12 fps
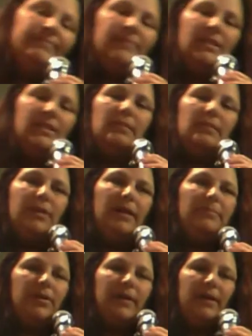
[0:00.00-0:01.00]
the subprime
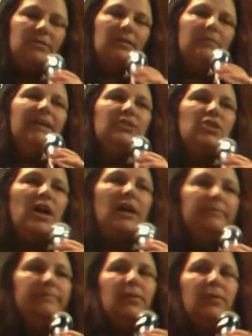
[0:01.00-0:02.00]
blowout took my
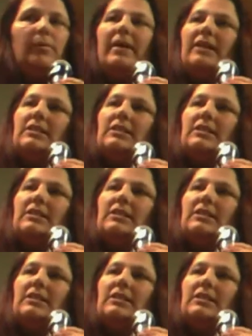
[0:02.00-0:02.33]
job. I went back to